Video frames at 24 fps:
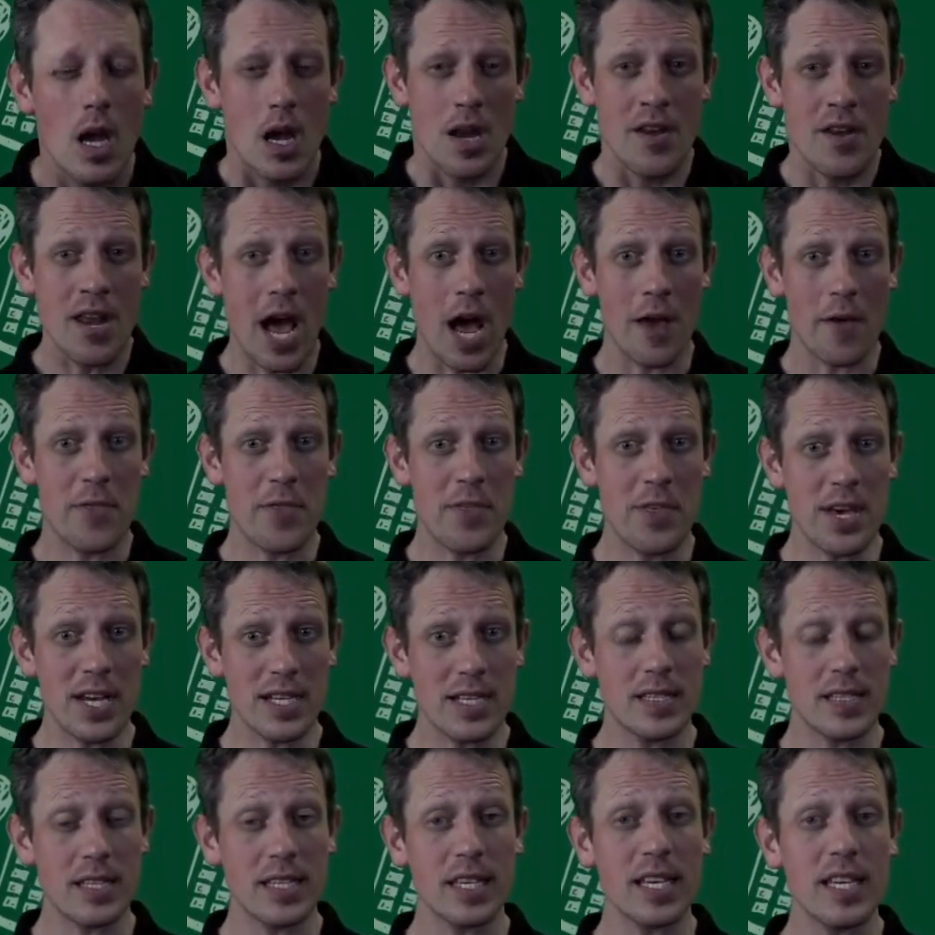Now
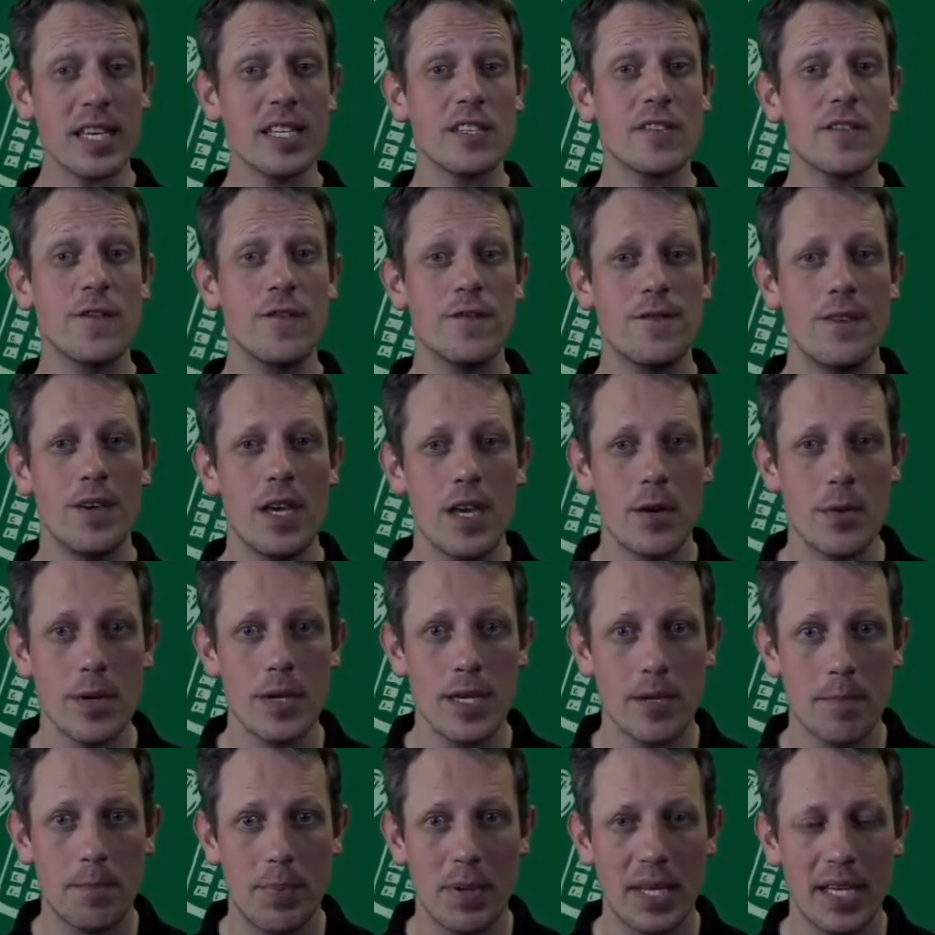this is very
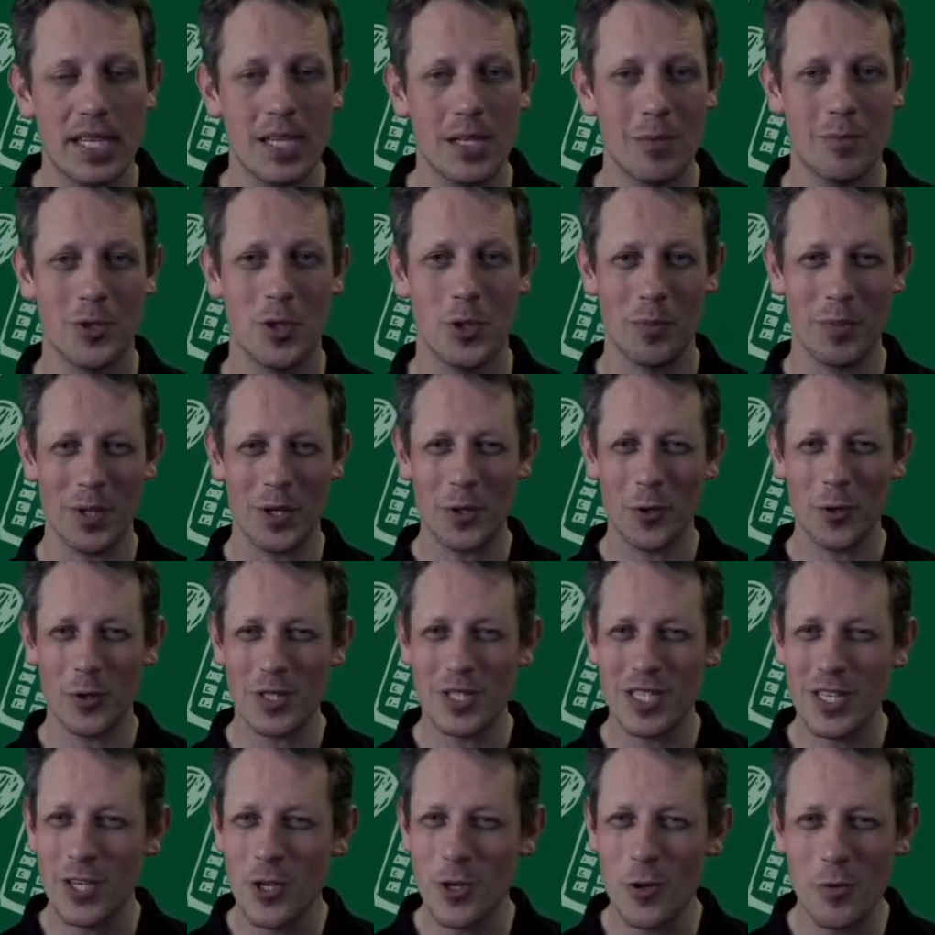applicable
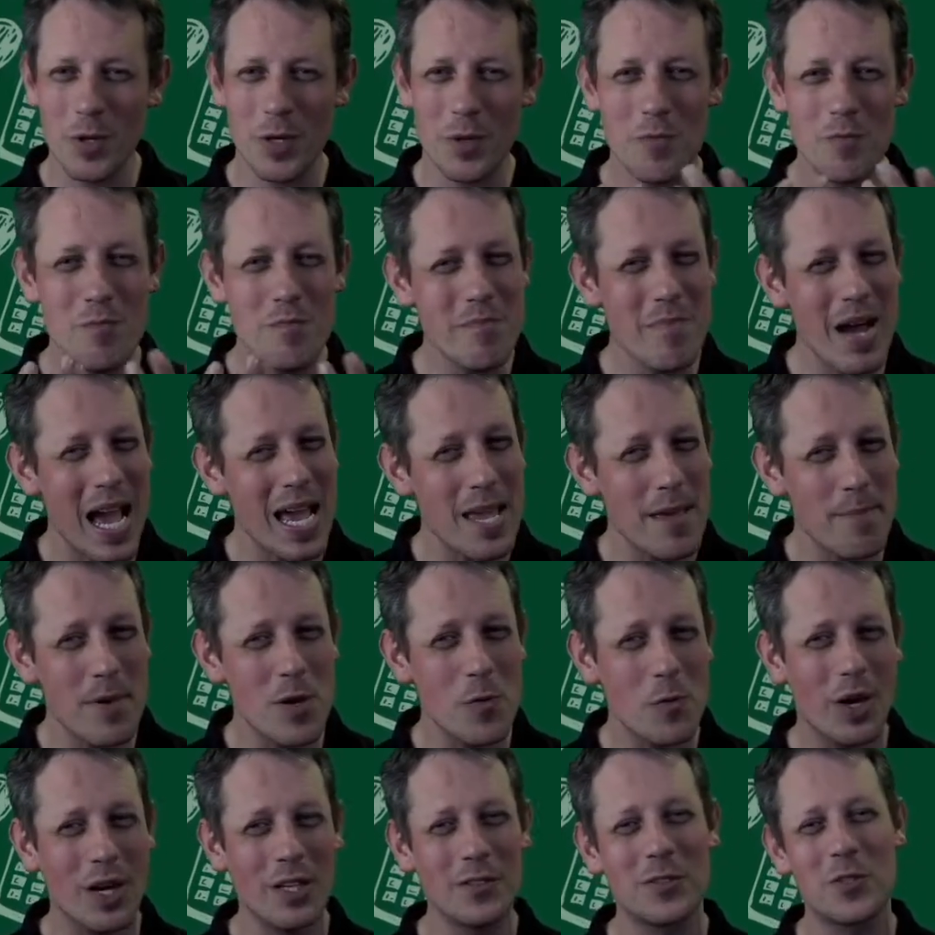because you would maybe
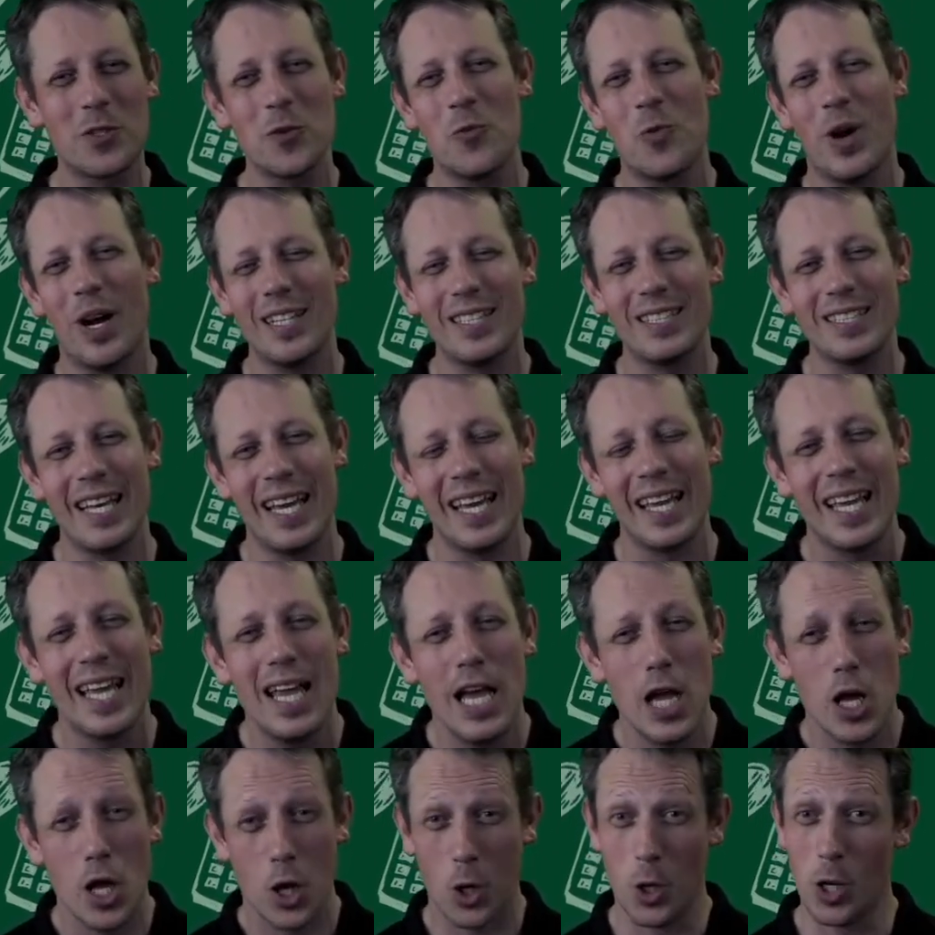want to one day
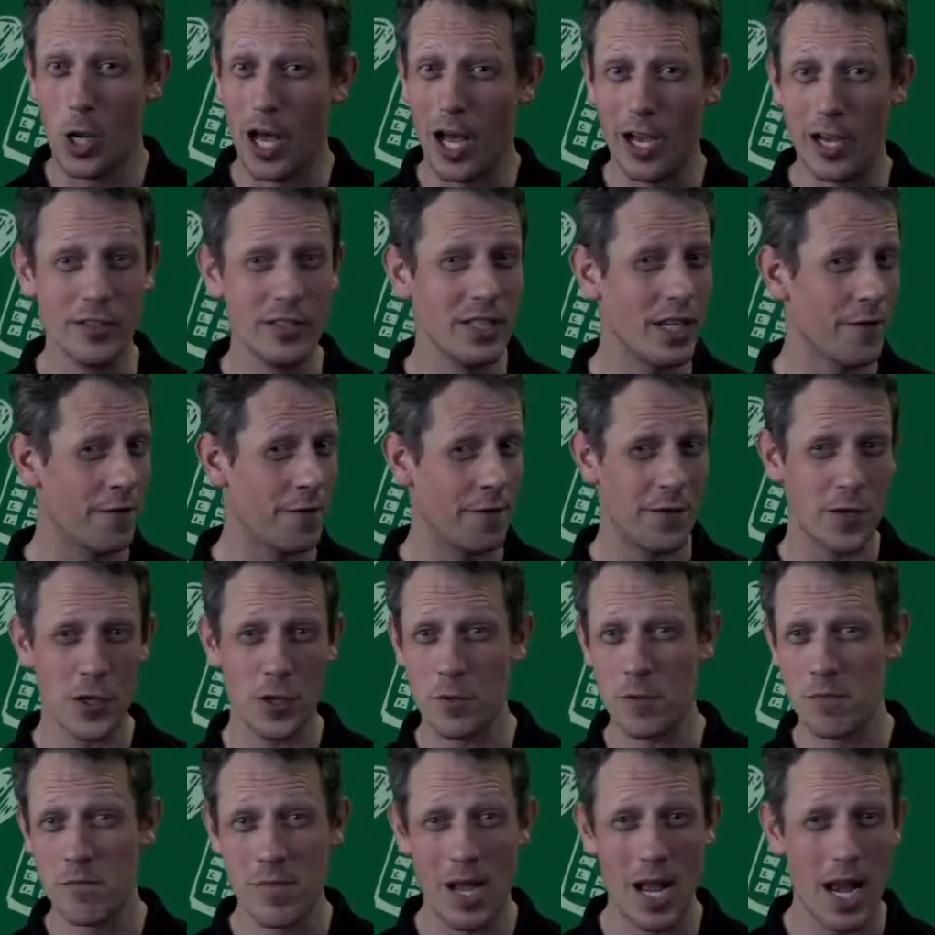loan a
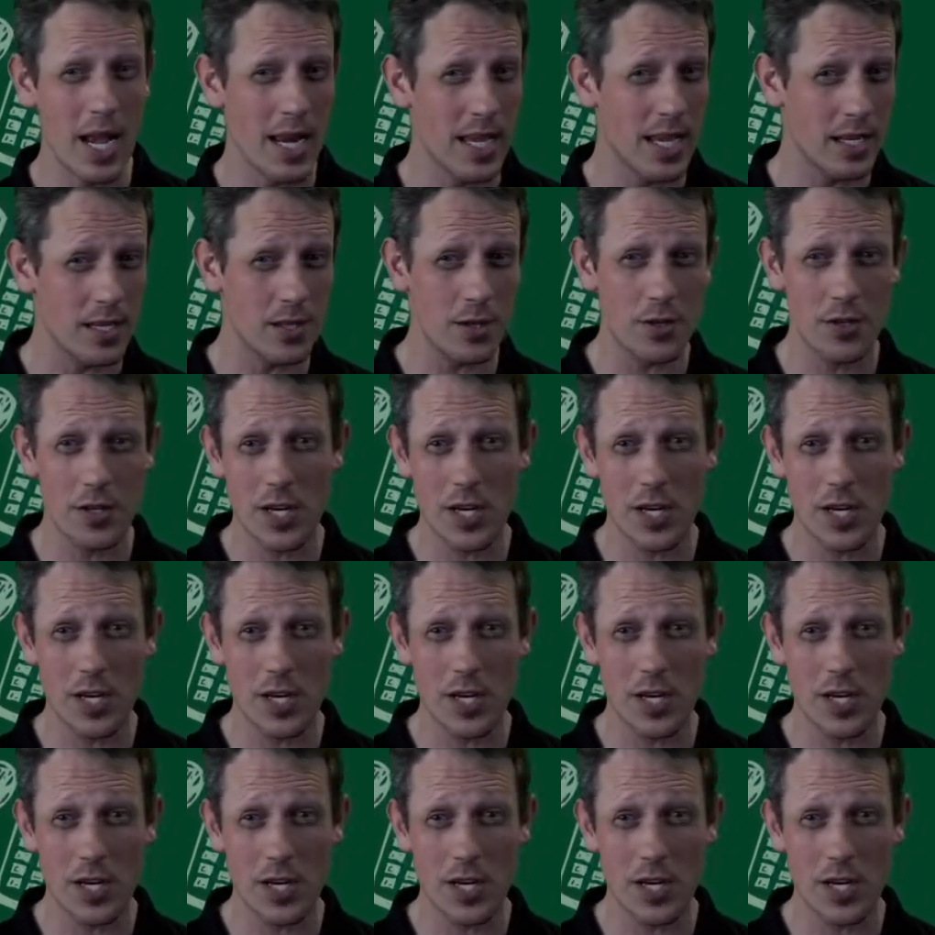few million,